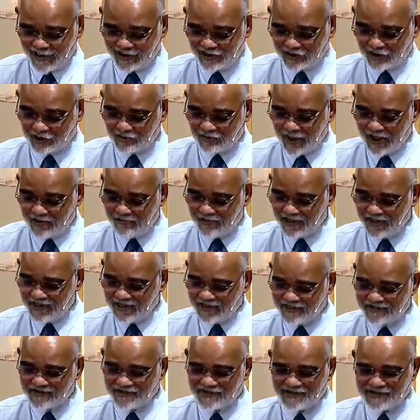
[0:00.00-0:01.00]
And so
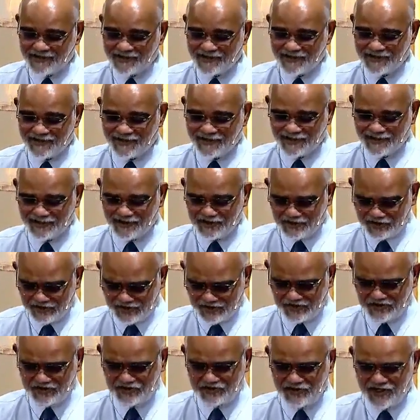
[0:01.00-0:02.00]
maybe
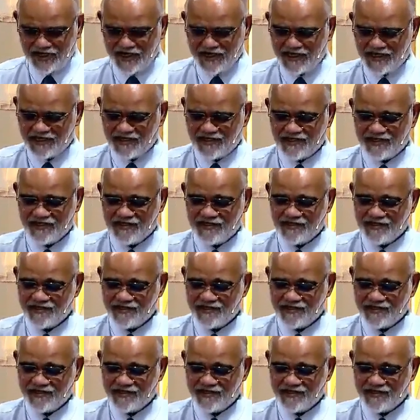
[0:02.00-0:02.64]
today,